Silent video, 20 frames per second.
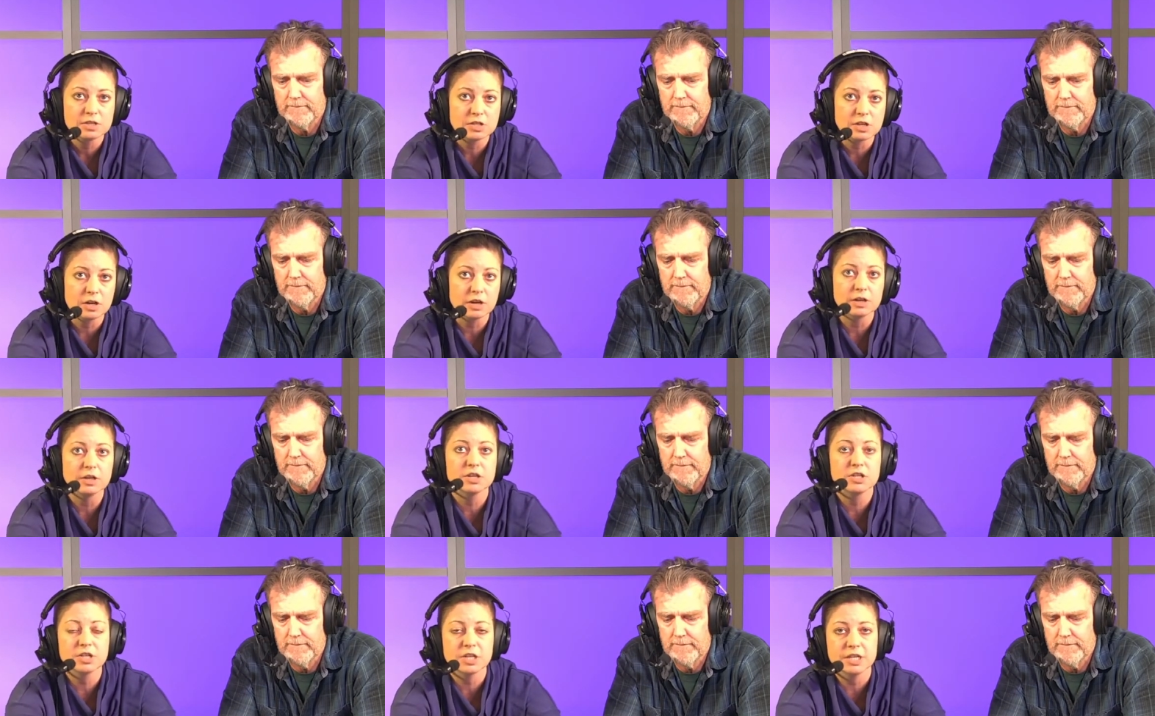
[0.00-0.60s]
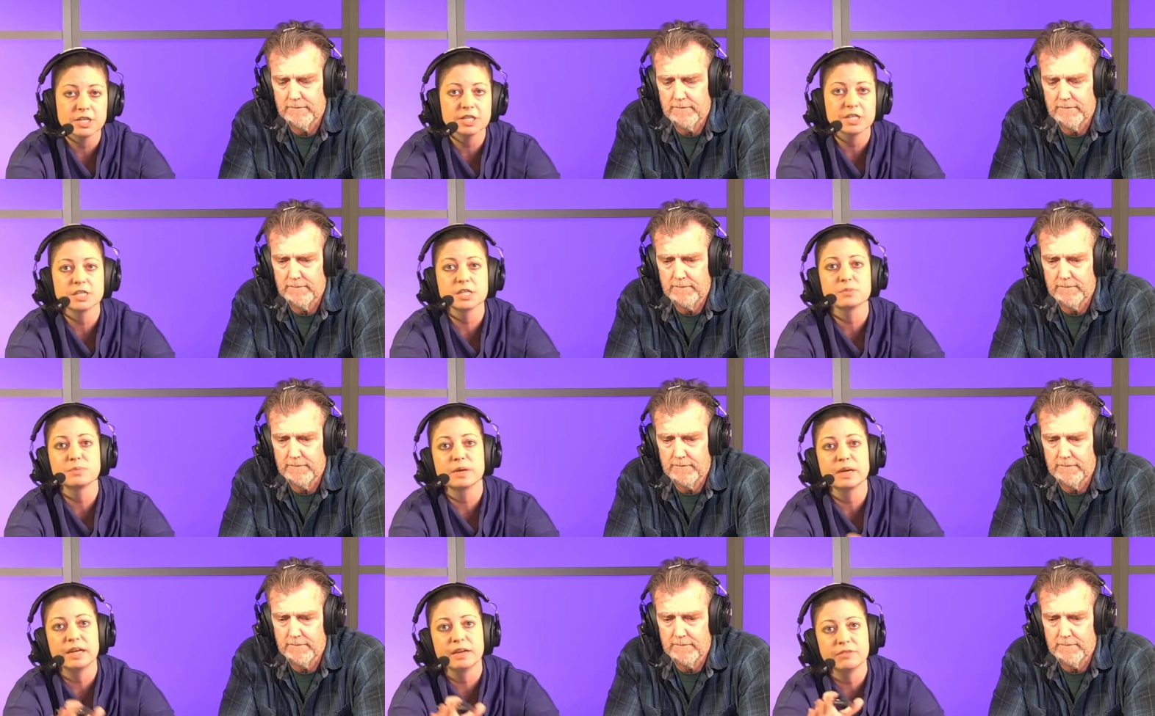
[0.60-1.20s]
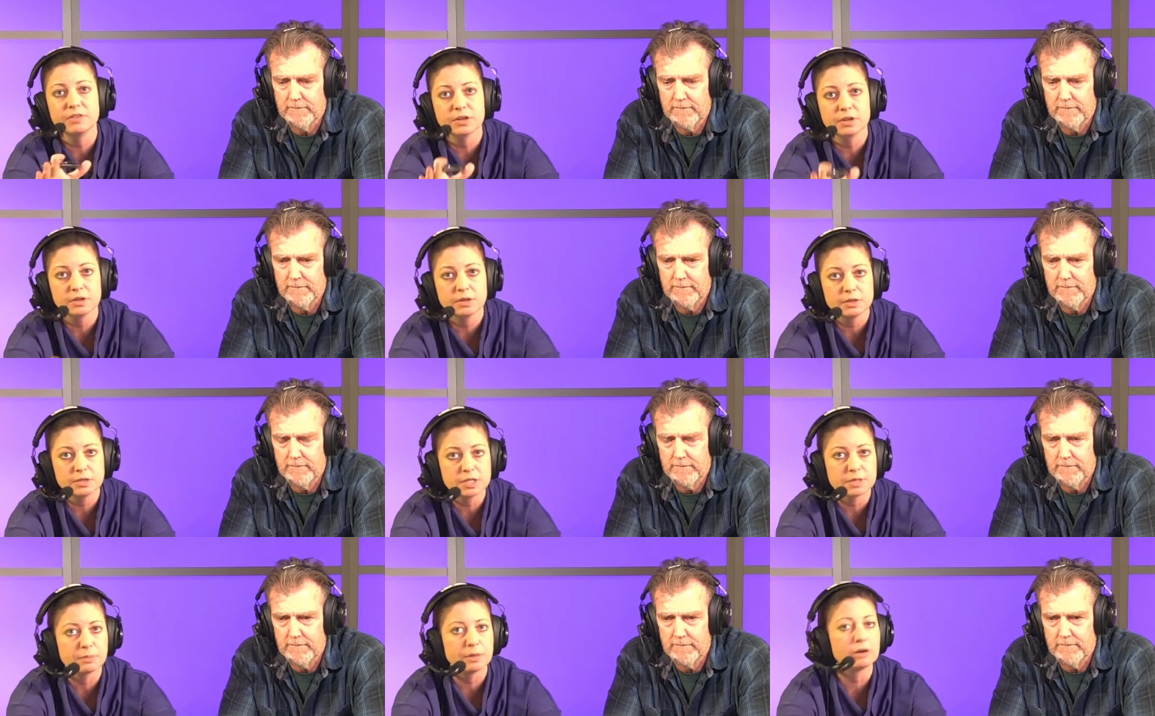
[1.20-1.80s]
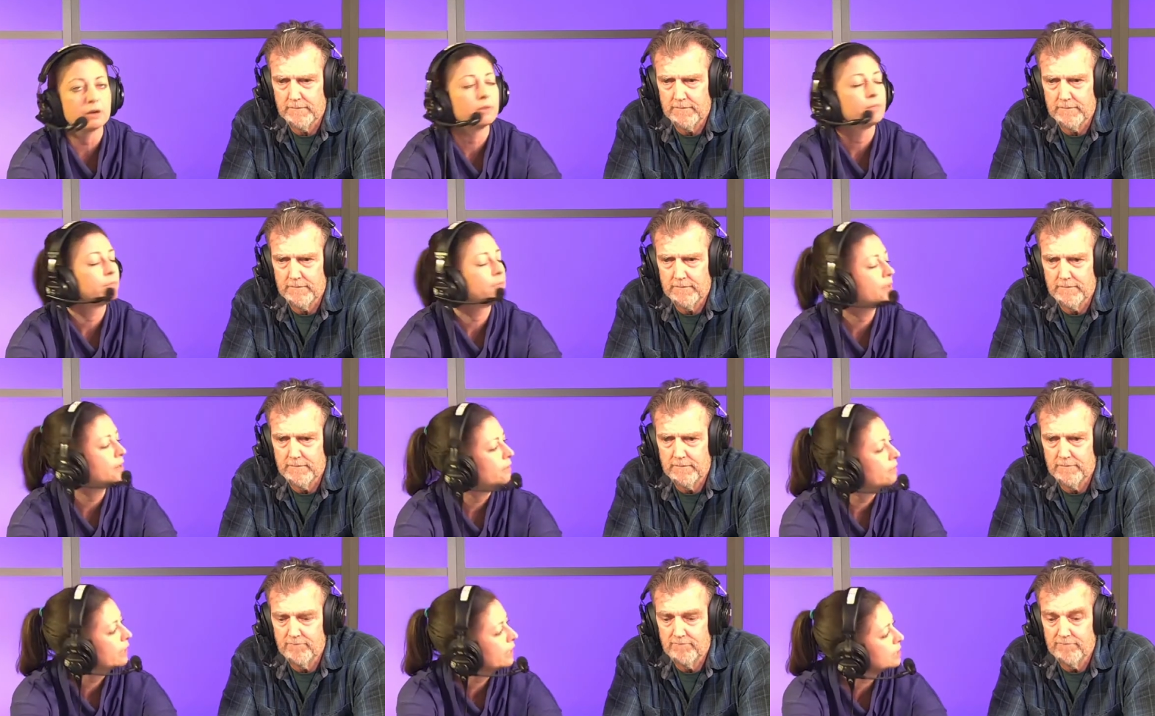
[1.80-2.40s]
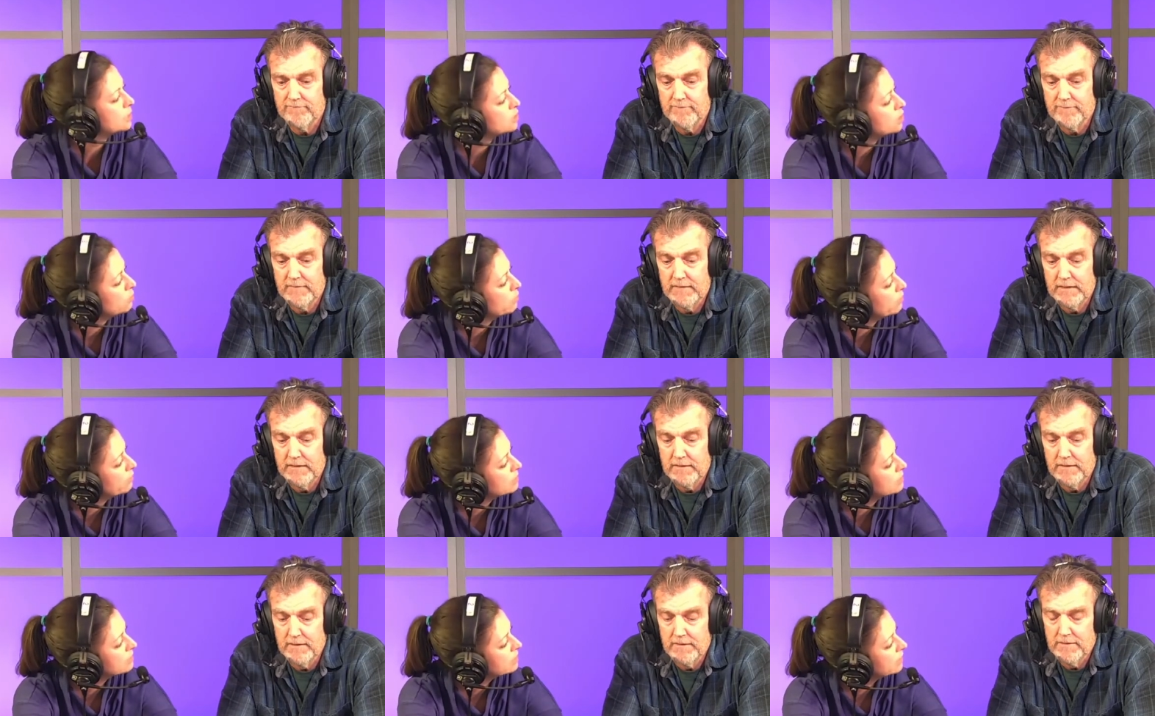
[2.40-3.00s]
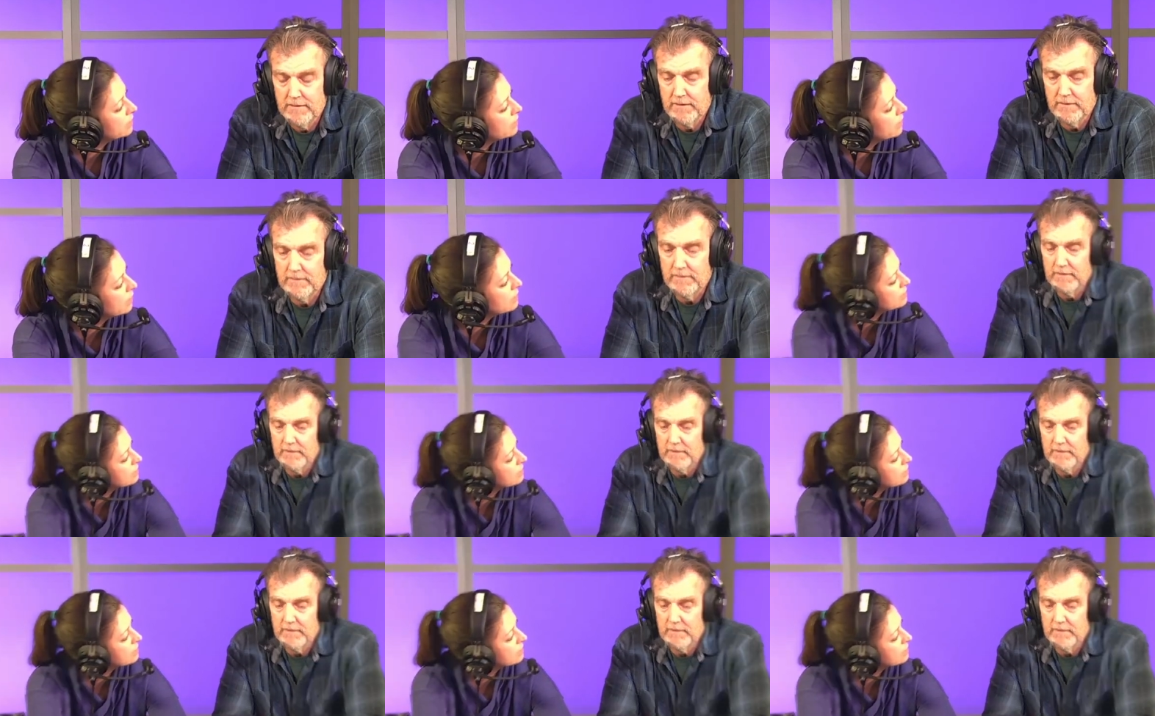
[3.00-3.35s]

Speaker 1: start changing his behavior tomorrow. All right. So we will see you